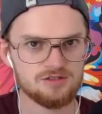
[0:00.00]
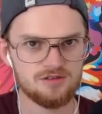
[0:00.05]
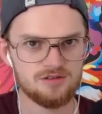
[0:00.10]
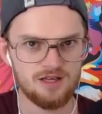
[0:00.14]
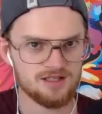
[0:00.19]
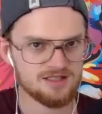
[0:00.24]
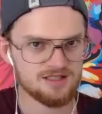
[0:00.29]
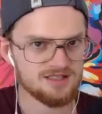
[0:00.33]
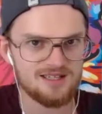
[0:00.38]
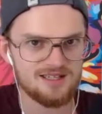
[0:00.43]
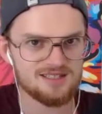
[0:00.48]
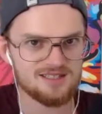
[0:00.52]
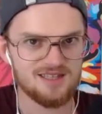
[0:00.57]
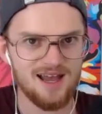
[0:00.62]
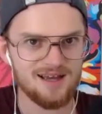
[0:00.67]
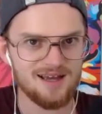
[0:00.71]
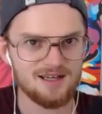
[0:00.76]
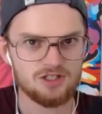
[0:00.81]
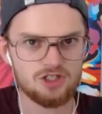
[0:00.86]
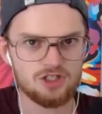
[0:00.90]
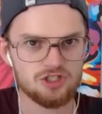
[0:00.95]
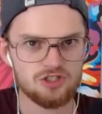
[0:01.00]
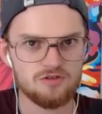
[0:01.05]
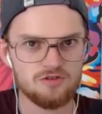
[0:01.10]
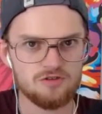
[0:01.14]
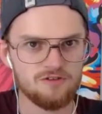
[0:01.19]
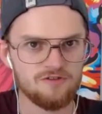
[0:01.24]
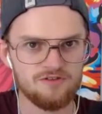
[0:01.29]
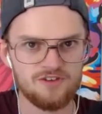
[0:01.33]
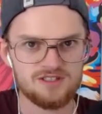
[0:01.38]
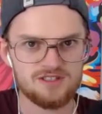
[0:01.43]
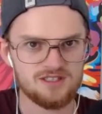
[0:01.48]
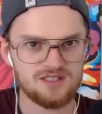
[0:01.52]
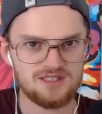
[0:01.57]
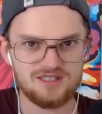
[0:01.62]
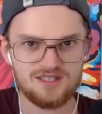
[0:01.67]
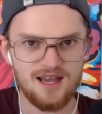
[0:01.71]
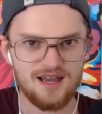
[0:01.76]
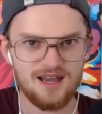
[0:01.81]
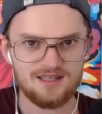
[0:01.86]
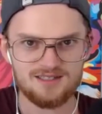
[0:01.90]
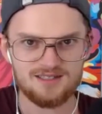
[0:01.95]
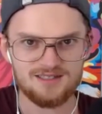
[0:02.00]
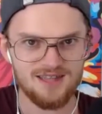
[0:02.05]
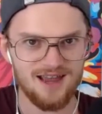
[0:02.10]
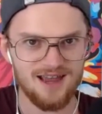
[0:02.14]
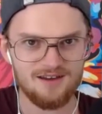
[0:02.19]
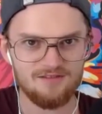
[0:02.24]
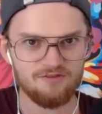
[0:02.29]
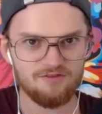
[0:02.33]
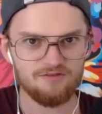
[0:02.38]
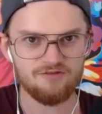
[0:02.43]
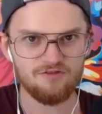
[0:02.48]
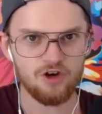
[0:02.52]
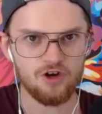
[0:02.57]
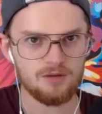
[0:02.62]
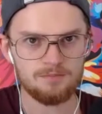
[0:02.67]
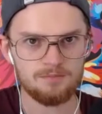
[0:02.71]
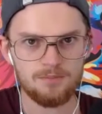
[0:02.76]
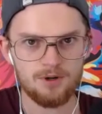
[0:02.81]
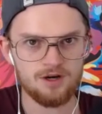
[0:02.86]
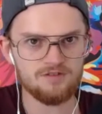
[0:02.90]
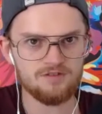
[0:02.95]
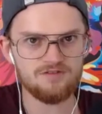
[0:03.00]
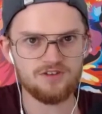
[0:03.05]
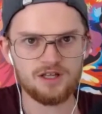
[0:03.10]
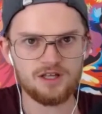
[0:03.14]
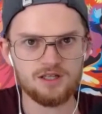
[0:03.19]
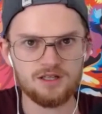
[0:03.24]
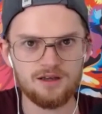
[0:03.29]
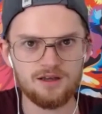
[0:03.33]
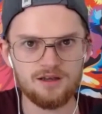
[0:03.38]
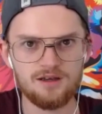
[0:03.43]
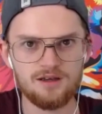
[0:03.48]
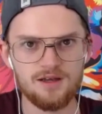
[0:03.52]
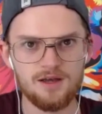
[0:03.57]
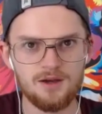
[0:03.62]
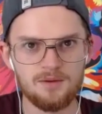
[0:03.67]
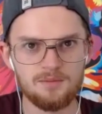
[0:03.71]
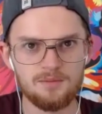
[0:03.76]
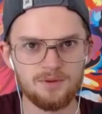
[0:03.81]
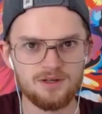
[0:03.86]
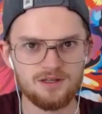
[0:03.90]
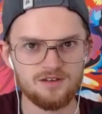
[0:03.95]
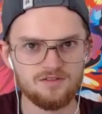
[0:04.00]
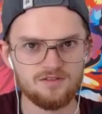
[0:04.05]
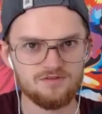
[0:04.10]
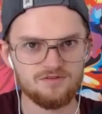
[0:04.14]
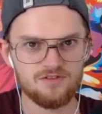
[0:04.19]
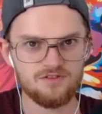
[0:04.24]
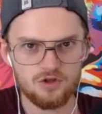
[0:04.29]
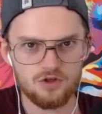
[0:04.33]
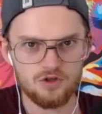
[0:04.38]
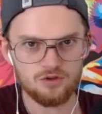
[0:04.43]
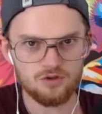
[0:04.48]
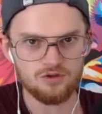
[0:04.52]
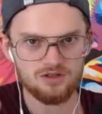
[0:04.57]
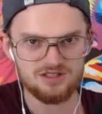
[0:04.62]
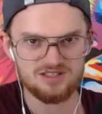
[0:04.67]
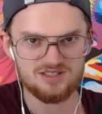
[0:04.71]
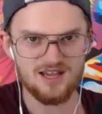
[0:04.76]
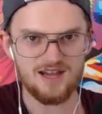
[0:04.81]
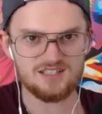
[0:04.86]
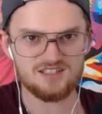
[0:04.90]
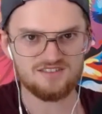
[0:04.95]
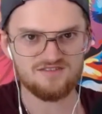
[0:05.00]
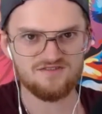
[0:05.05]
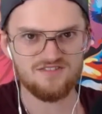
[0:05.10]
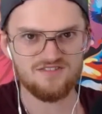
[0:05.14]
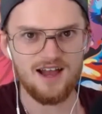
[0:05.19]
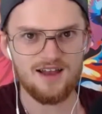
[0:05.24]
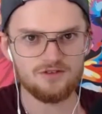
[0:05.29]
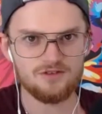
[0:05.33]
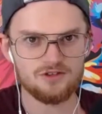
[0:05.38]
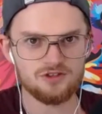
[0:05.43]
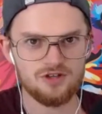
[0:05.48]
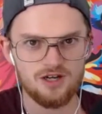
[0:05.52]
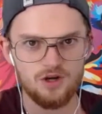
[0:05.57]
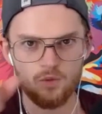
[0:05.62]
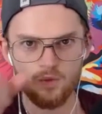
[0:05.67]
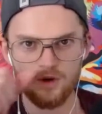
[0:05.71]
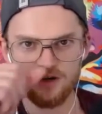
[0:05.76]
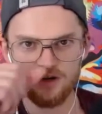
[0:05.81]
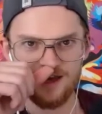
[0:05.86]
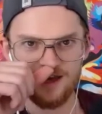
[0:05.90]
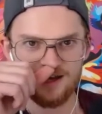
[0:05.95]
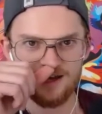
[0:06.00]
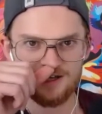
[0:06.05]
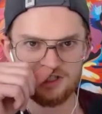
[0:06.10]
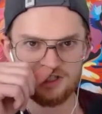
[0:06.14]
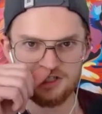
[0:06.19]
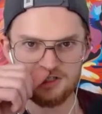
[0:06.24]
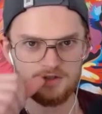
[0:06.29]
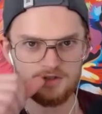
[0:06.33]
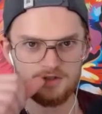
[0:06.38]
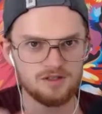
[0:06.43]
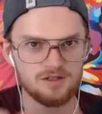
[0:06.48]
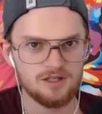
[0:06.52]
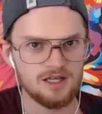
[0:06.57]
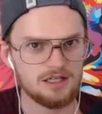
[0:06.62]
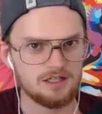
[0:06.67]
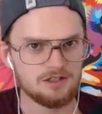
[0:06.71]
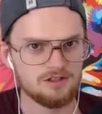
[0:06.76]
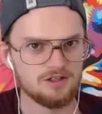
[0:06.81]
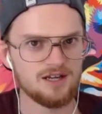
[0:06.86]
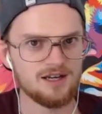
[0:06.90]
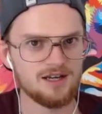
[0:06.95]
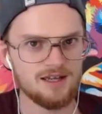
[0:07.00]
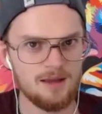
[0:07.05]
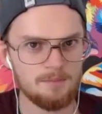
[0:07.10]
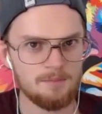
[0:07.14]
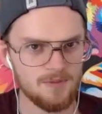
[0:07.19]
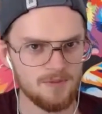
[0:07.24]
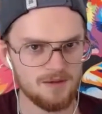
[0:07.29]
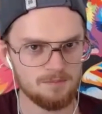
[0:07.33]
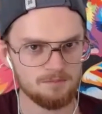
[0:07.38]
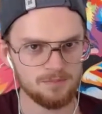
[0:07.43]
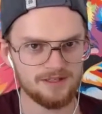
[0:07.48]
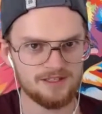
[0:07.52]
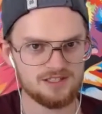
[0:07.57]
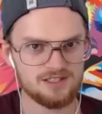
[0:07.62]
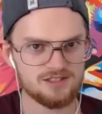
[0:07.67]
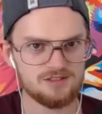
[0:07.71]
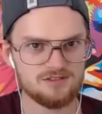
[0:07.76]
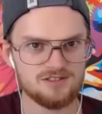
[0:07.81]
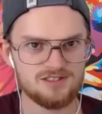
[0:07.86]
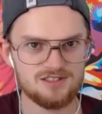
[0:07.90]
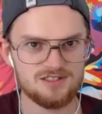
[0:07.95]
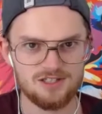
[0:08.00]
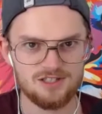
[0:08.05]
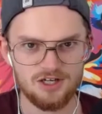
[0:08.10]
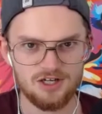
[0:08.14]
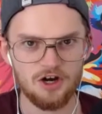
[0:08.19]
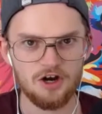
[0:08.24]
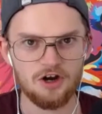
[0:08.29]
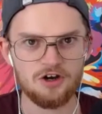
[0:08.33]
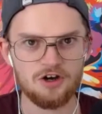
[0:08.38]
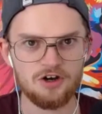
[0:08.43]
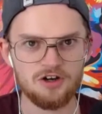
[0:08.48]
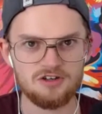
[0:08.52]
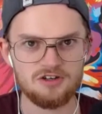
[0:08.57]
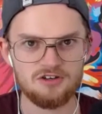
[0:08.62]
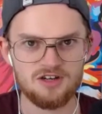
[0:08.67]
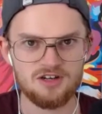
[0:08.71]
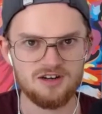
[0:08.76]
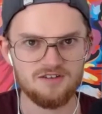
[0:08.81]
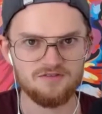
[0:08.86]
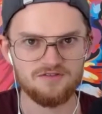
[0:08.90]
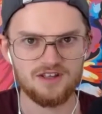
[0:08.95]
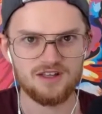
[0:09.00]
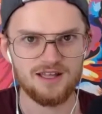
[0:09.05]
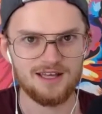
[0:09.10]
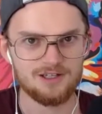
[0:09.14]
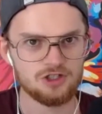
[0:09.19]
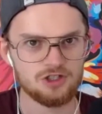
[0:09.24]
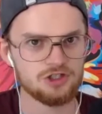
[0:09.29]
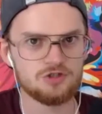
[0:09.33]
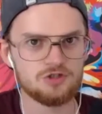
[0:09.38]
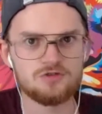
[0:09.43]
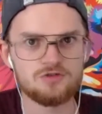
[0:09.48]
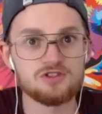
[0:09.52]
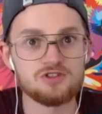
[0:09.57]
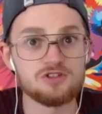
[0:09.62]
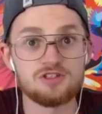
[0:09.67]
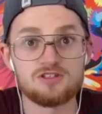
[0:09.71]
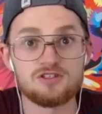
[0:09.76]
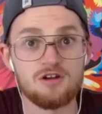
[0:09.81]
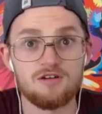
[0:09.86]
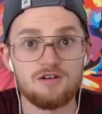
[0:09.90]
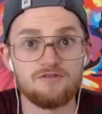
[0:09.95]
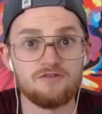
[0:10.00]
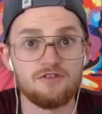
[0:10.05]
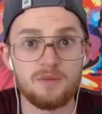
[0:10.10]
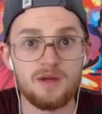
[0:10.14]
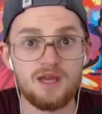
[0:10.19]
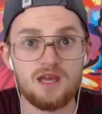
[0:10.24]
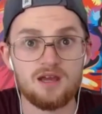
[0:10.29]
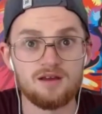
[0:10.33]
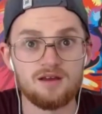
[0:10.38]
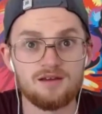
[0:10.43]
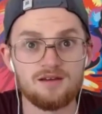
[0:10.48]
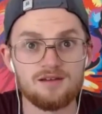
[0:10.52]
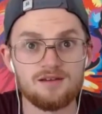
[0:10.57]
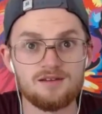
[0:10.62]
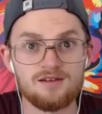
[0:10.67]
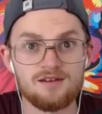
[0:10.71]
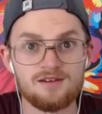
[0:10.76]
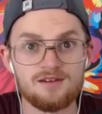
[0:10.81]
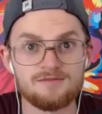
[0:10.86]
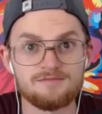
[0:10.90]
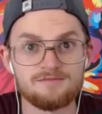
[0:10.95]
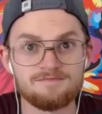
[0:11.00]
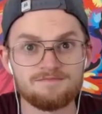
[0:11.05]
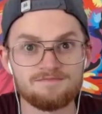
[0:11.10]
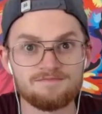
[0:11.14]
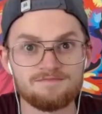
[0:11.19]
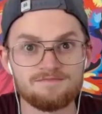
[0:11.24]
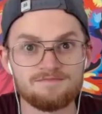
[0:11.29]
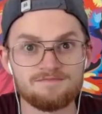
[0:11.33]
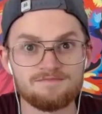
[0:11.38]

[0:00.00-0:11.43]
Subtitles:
size 9 shoe fits a size 9 foot perfectly. But if you, a size 5, are trying to wear that shoe, you're going to get big blisters. It's going to hurt. And you're going to feel like shoes just aren't for me. We